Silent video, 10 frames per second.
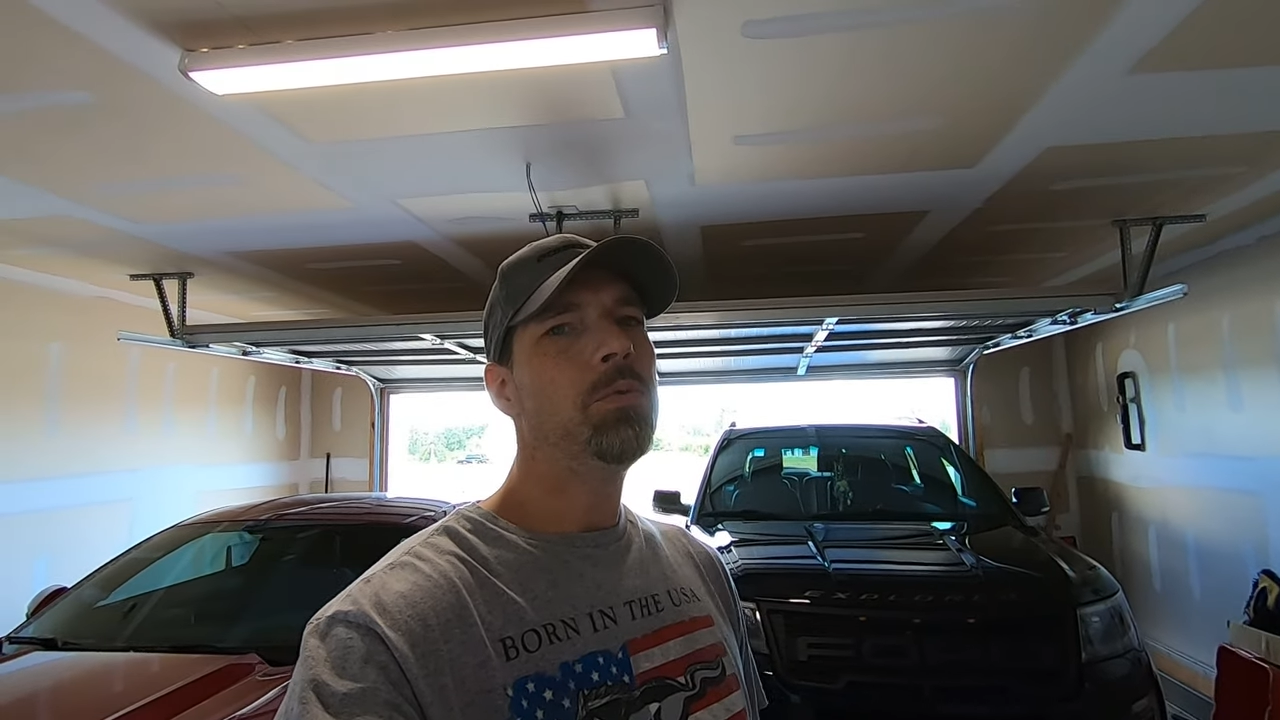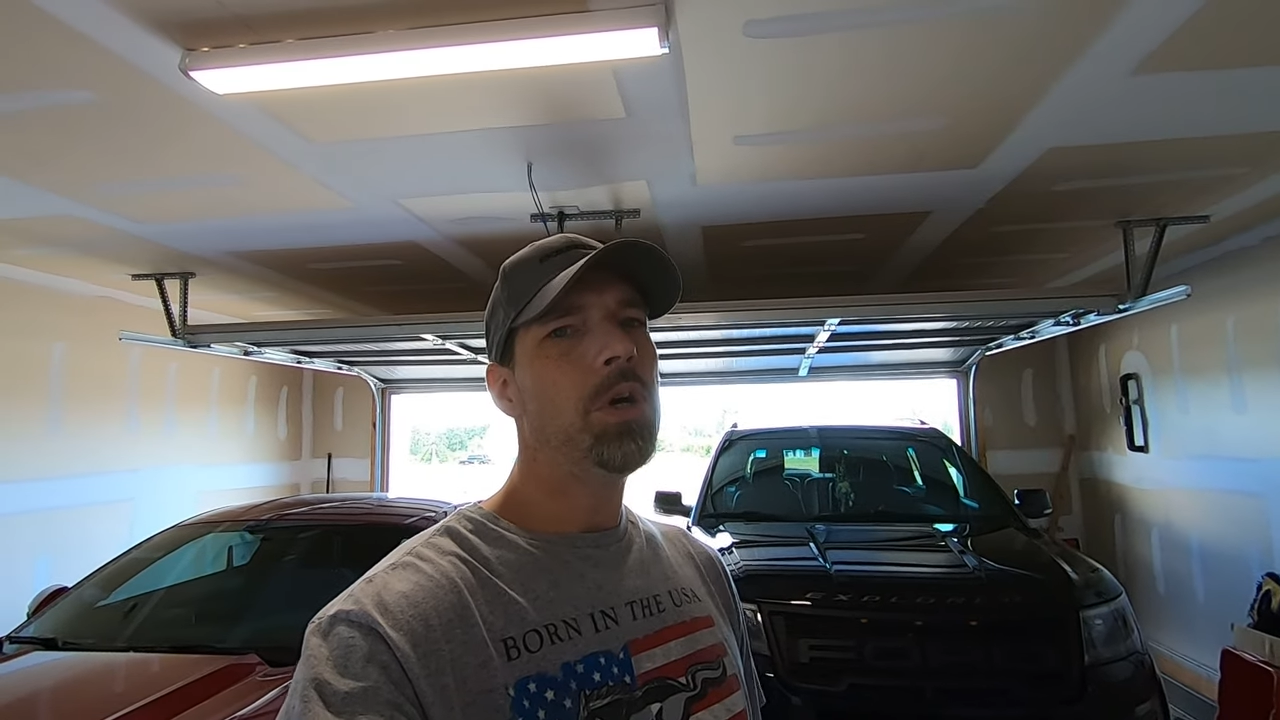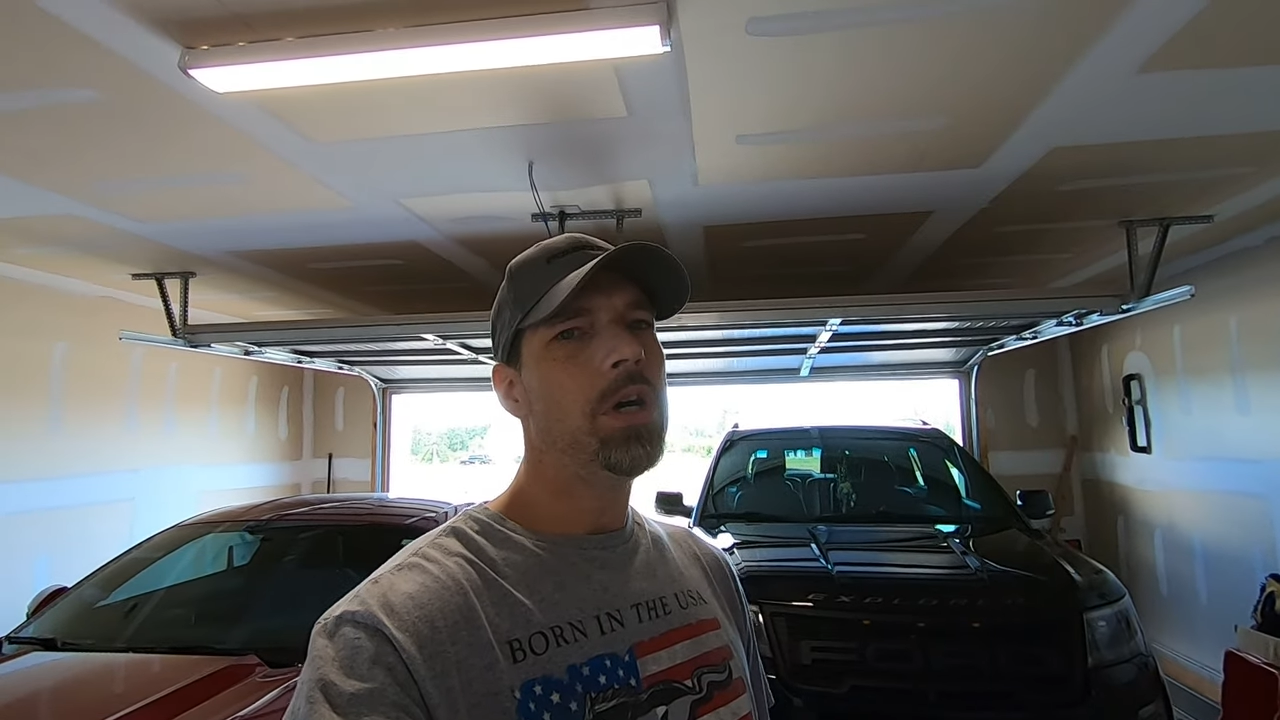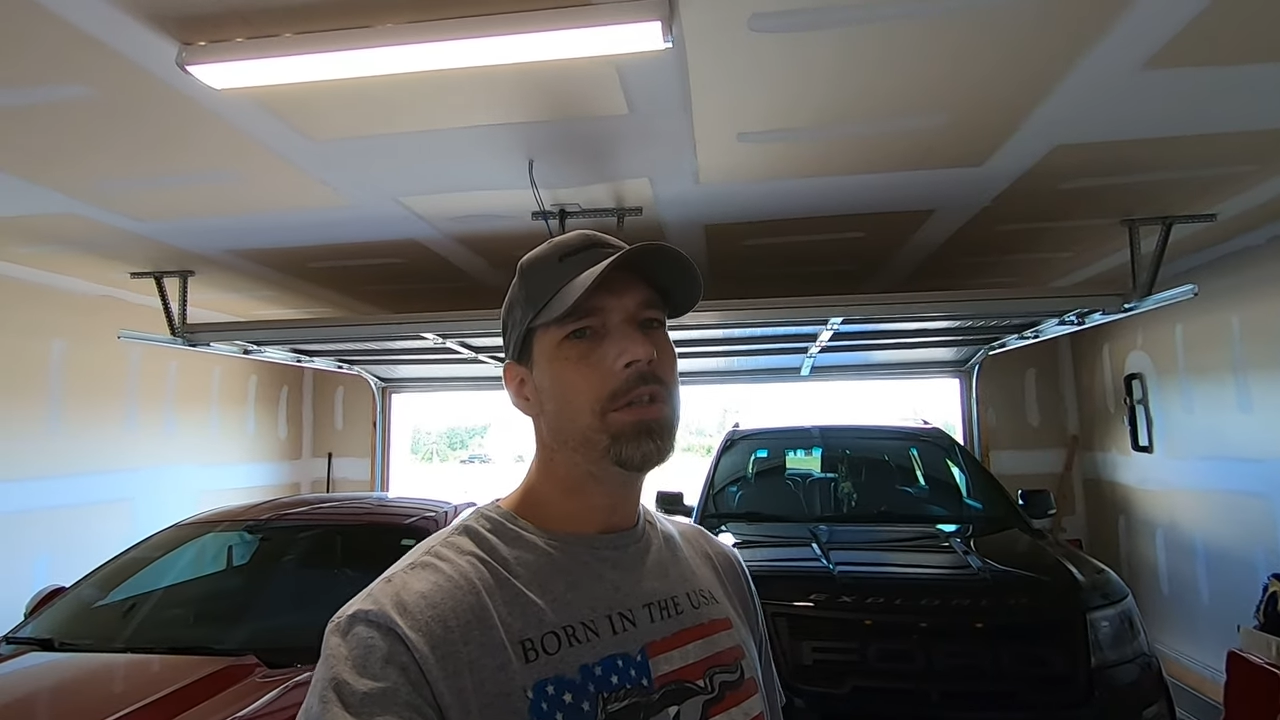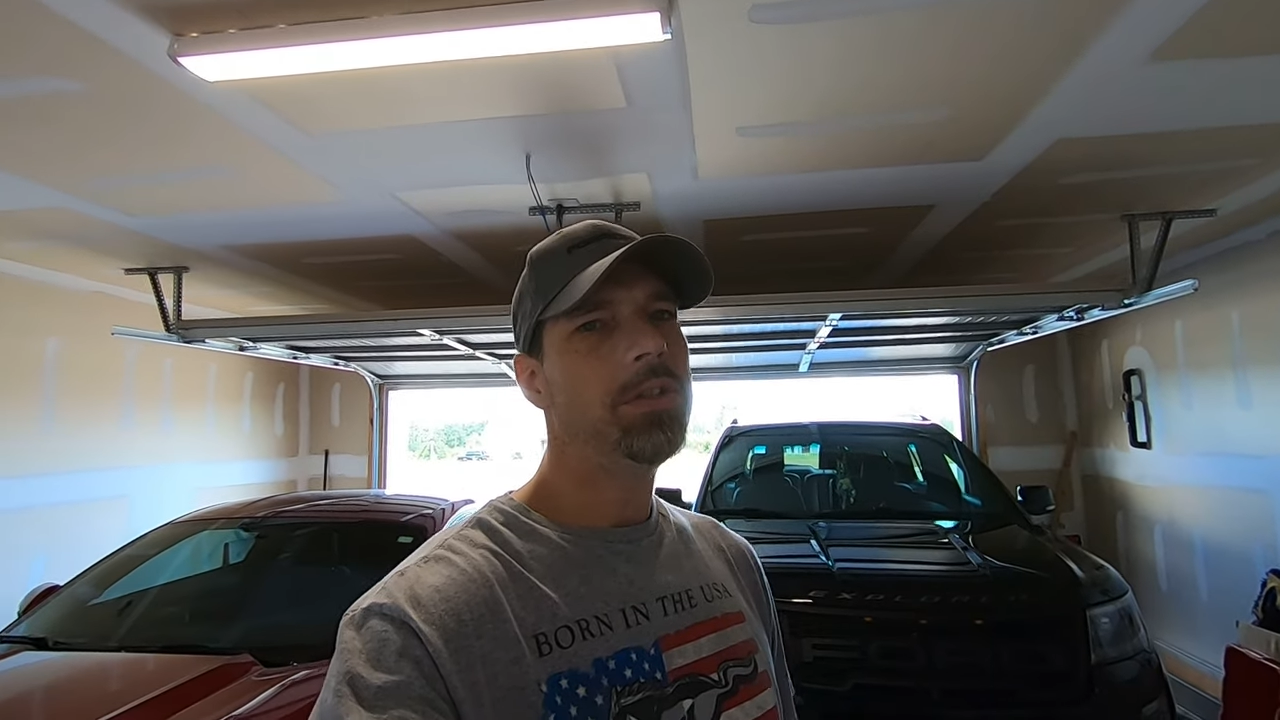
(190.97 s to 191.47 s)

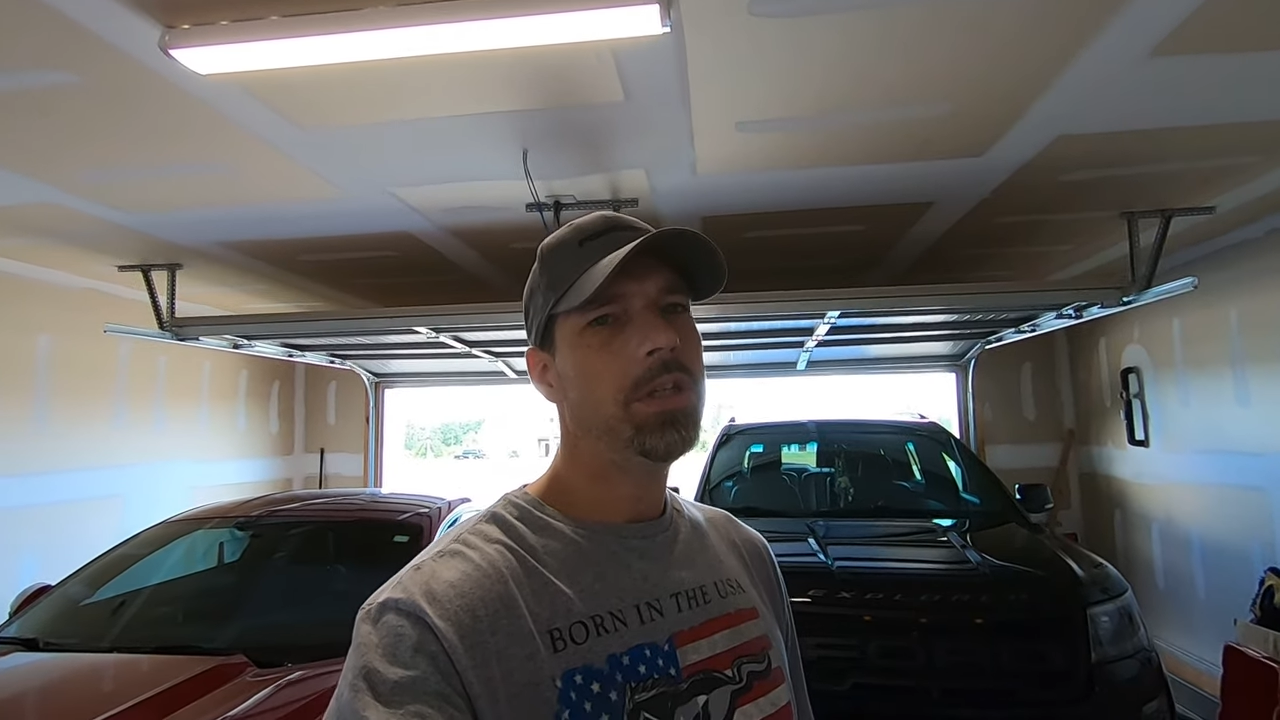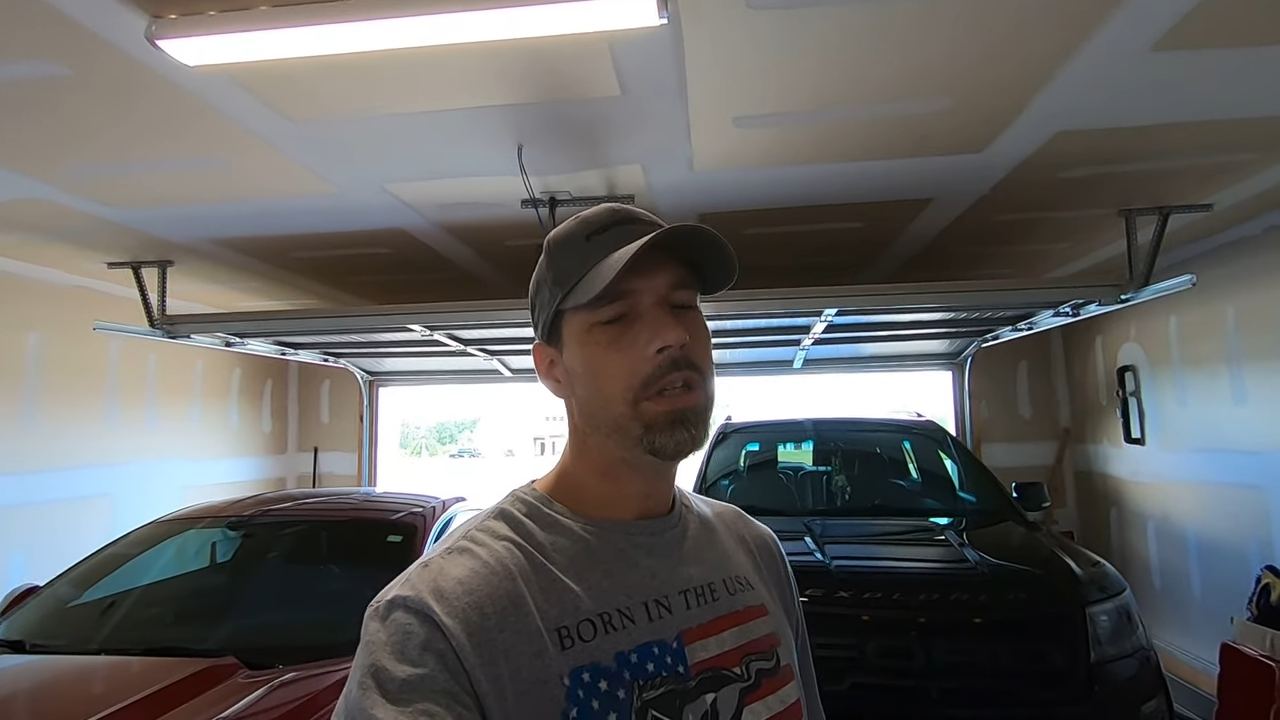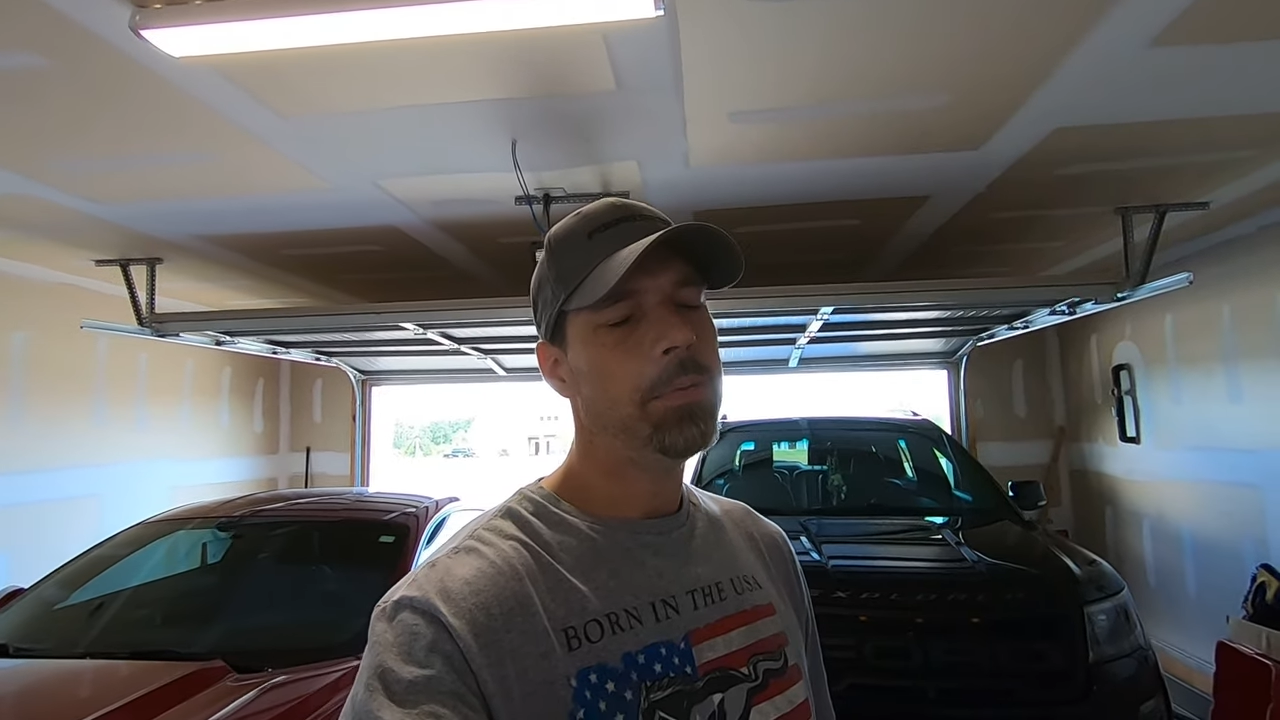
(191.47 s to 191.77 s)
wash,